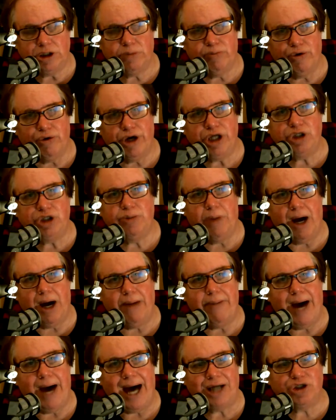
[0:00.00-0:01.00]
preached by
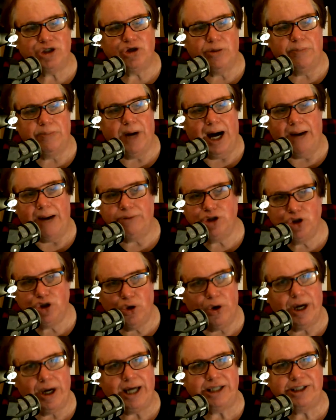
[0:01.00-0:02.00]
Pastor Bob
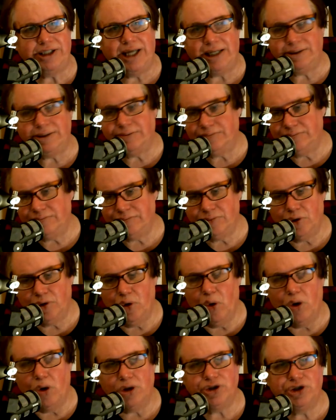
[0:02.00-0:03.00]
Joyce, and
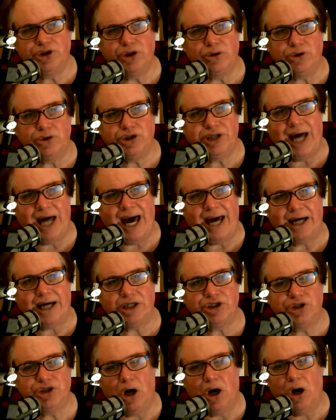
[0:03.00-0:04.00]
who also sang a
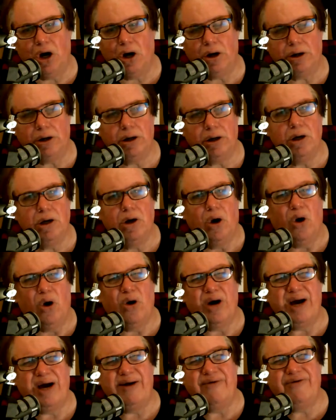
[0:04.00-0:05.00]
song,
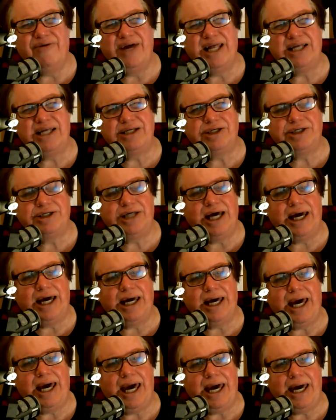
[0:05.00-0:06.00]
or if he didn't
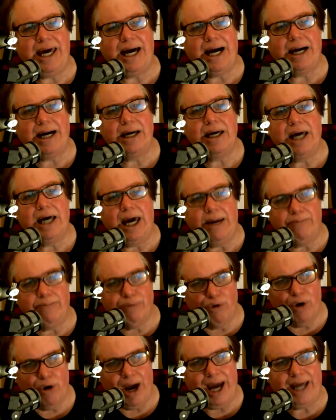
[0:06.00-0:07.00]
sing, he
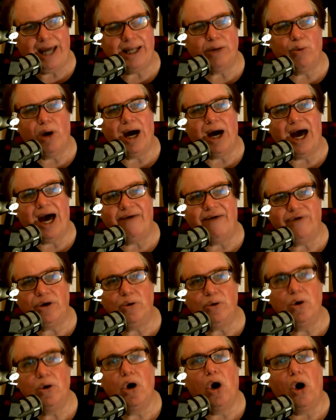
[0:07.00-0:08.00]
prayed and what have
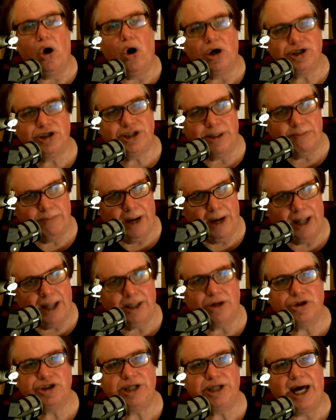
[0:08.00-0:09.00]
you. Austin
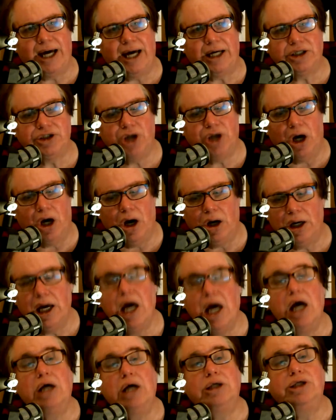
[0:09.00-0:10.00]
Butler sang a song.
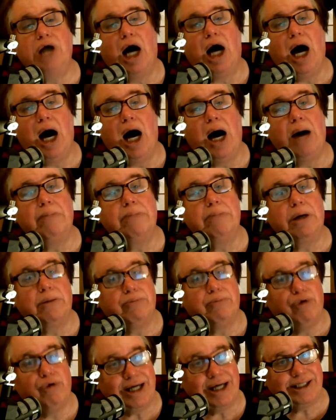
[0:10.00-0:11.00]
Tom
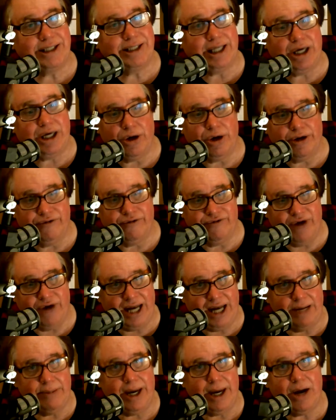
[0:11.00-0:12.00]
Presley, you can
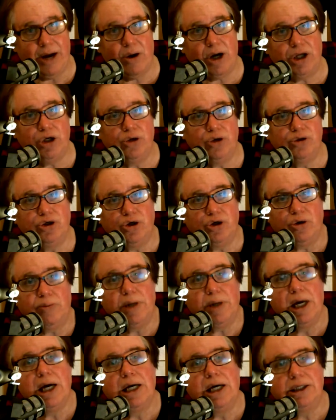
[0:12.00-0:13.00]
find him here on YouTube.
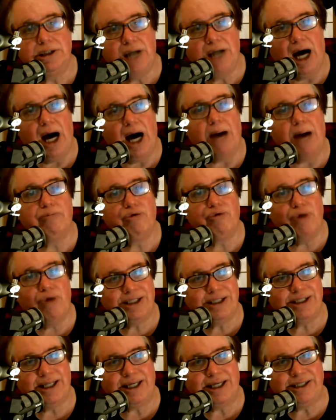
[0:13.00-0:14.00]
Tom
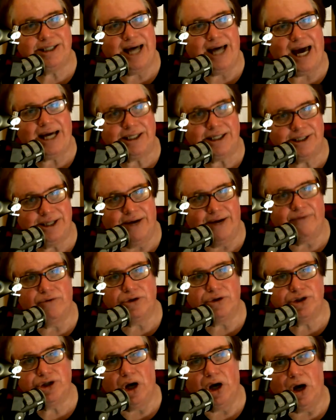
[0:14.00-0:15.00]
Presley sang several
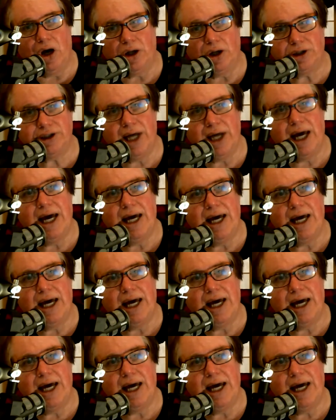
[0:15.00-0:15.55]
songs,